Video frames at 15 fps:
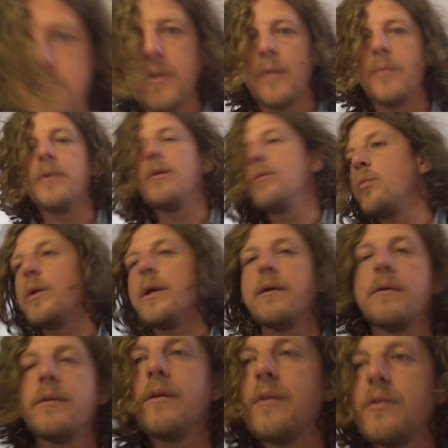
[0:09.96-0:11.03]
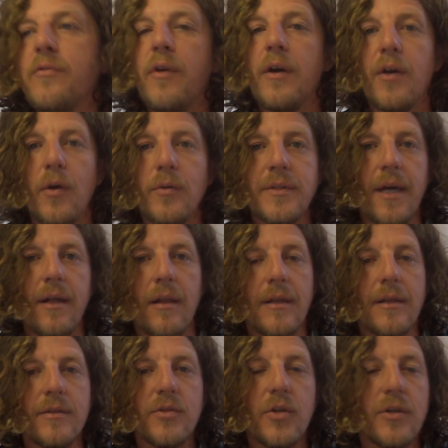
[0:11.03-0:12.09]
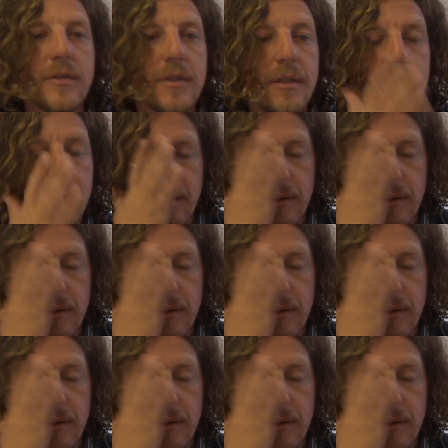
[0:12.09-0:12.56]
I'm in a weird as fuck hotel in Jersey.